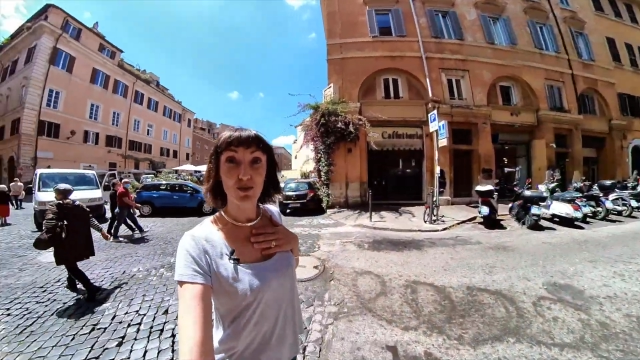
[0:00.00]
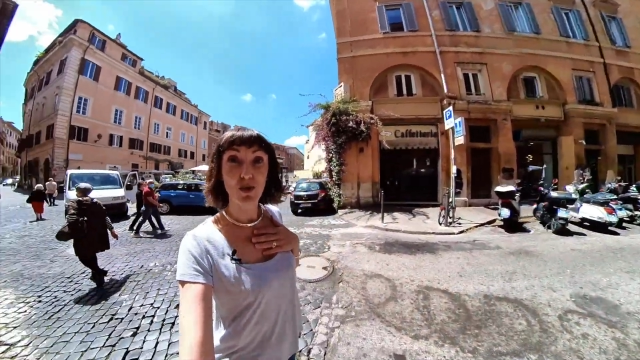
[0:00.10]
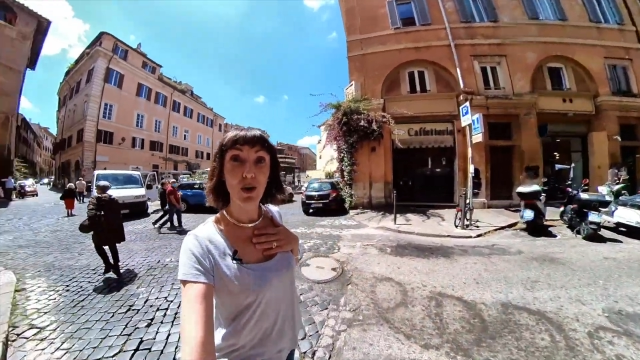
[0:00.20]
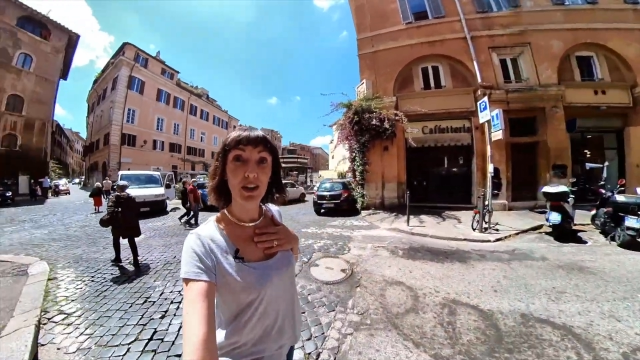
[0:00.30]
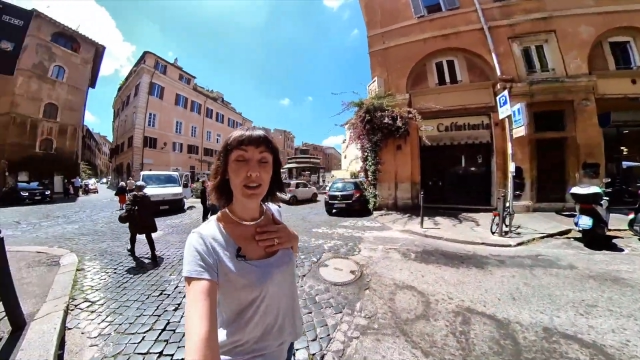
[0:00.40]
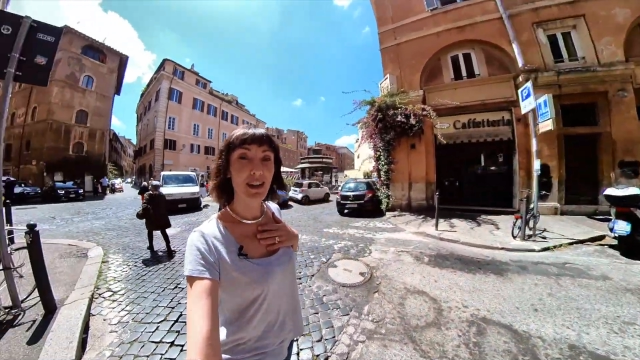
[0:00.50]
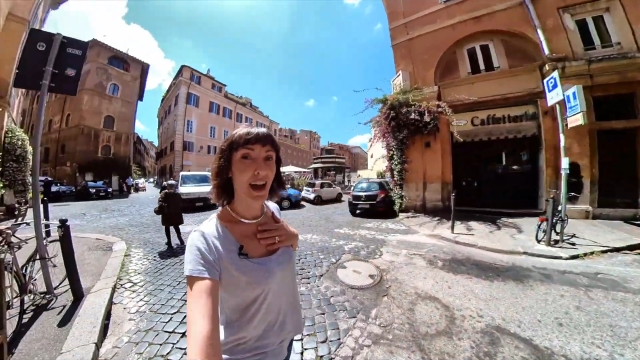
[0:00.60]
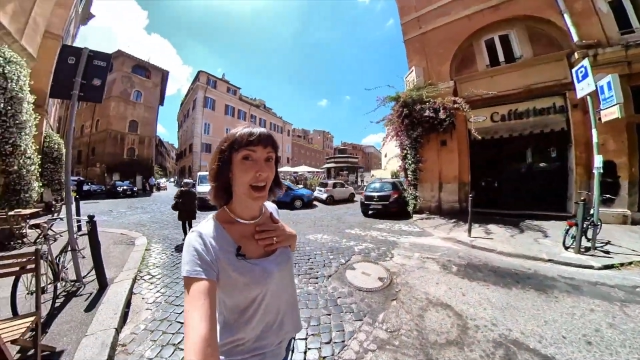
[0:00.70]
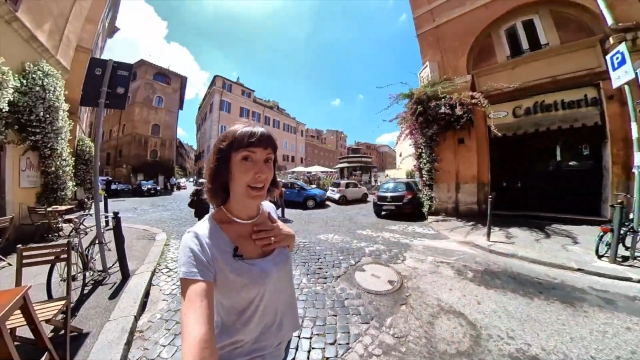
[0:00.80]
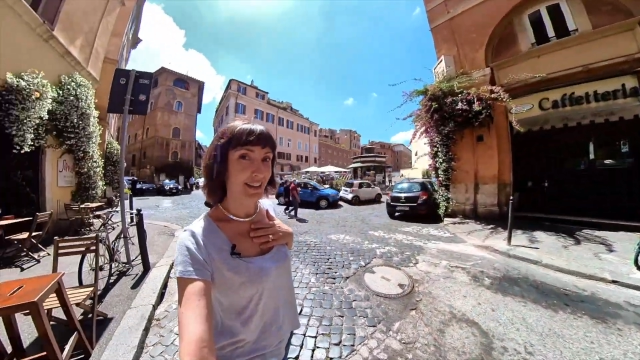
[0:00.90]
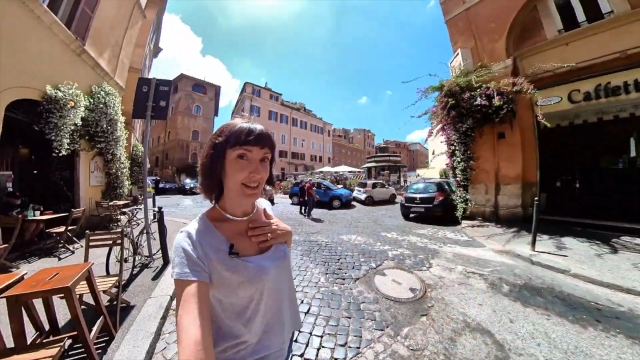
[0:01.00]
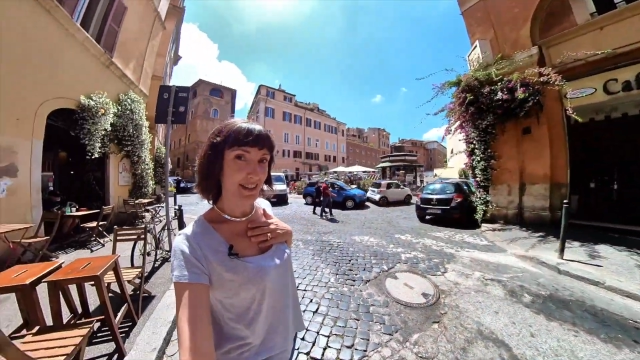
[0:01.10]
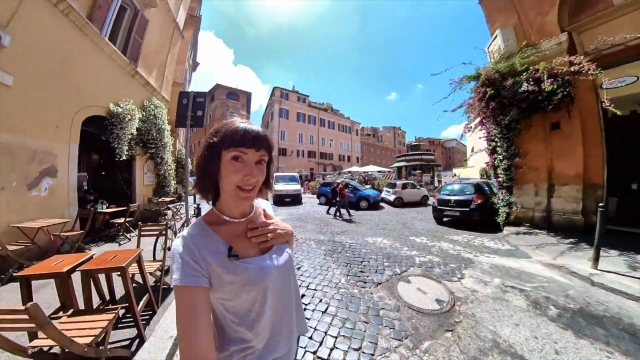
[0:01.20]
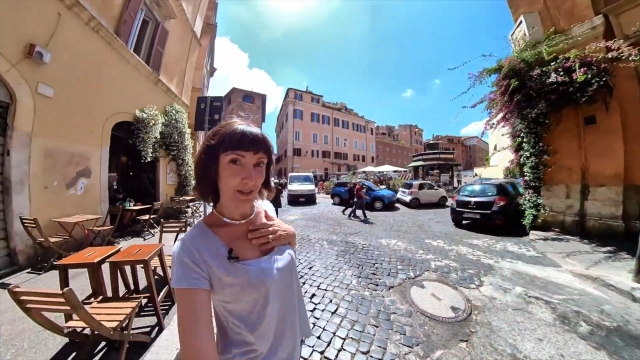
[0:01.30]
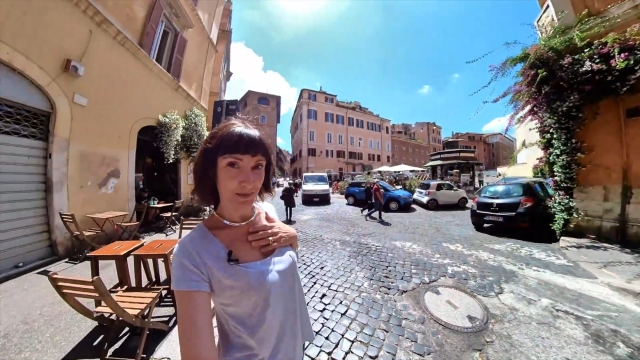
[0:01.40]
Royal
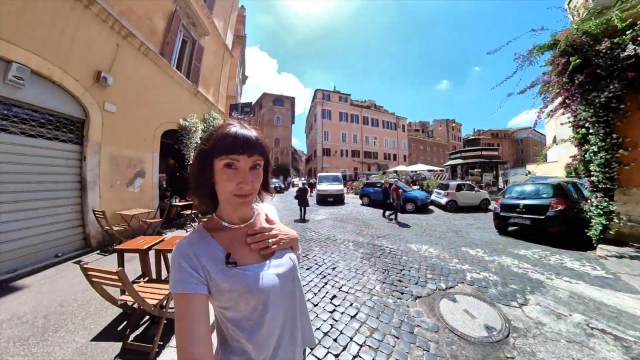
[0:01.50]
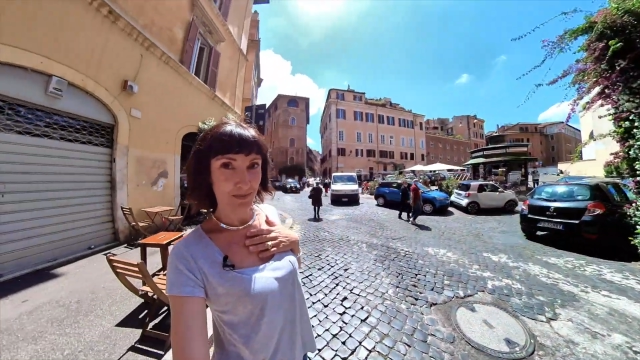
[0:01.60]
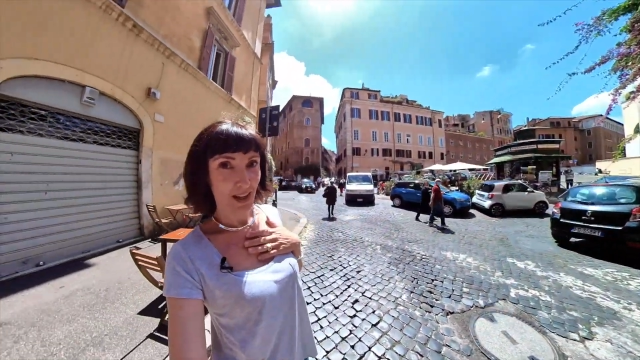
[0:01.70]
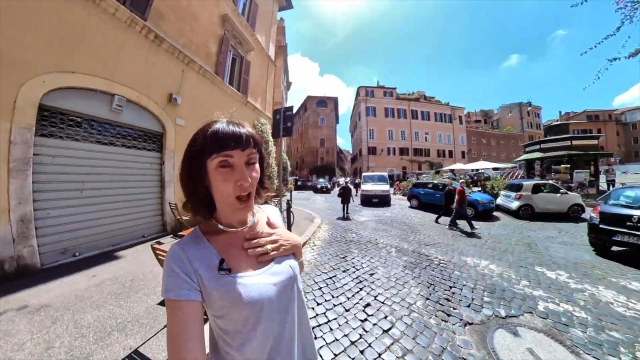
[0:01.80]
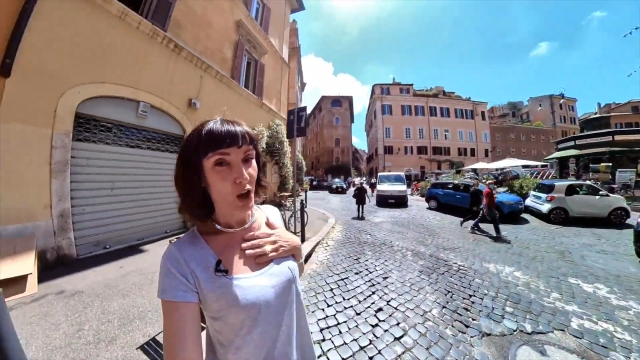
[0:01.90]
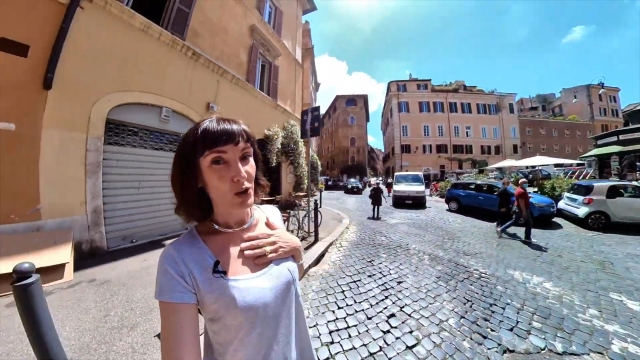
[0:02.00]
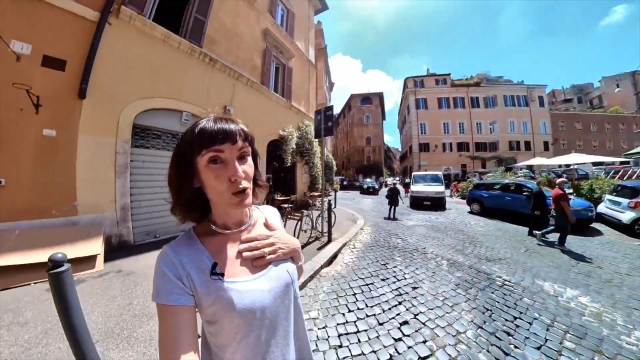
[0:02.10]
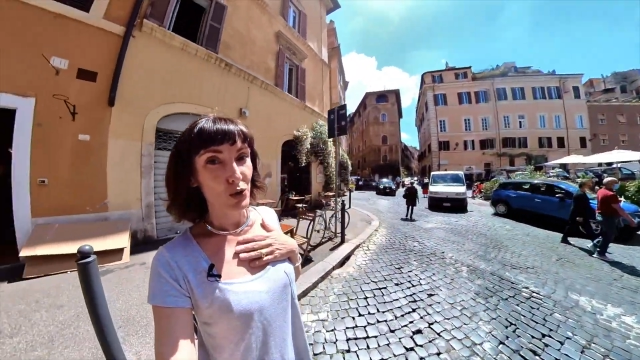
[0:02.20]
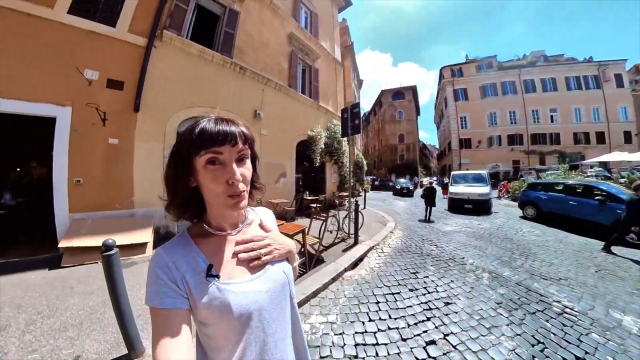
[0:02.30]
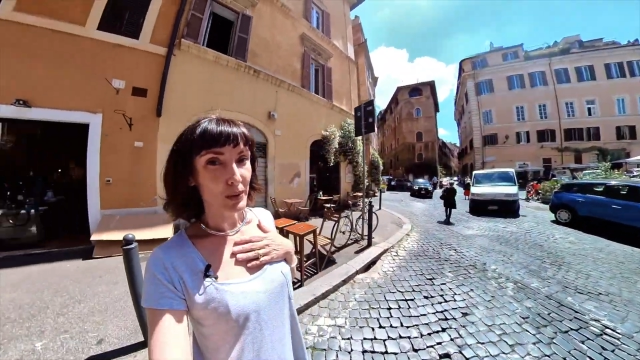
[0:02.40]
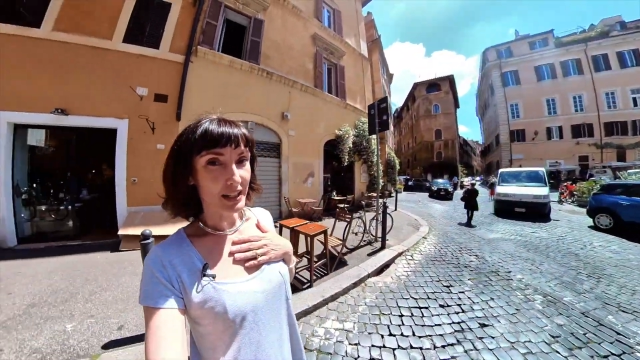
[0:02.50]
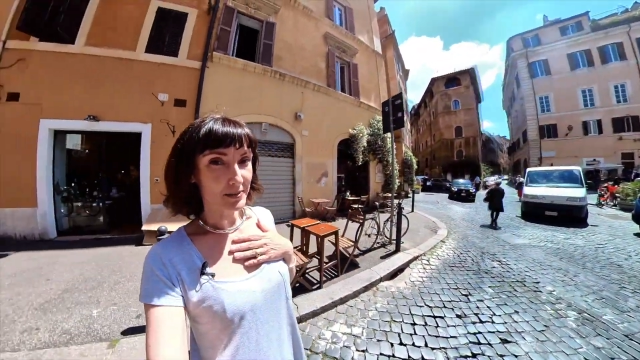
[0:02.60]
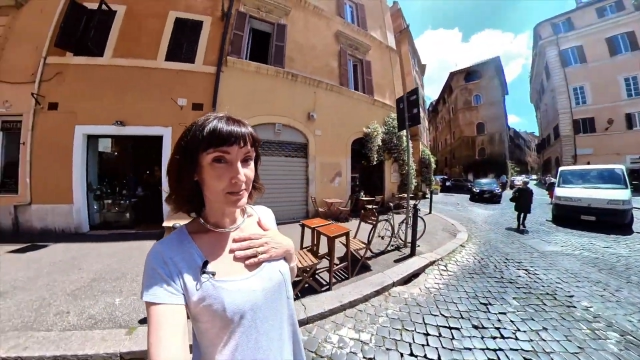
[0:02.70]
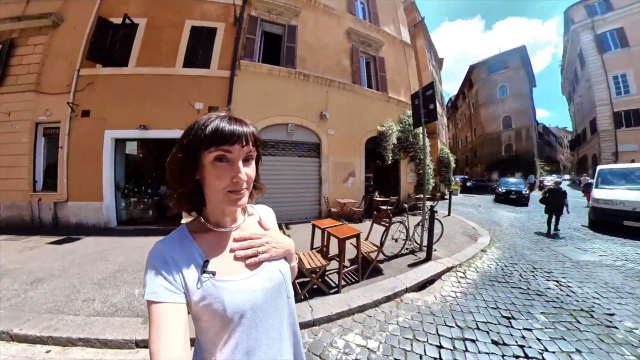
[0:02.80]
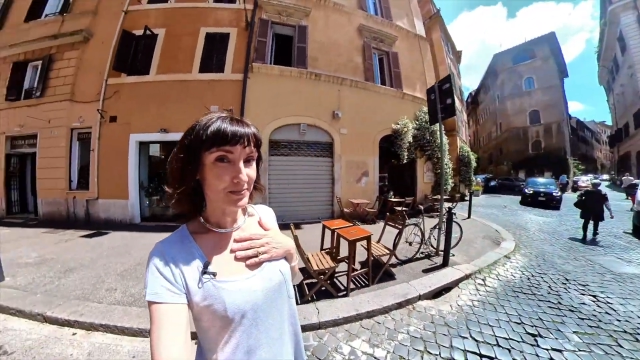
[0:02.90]
Highness Supplì.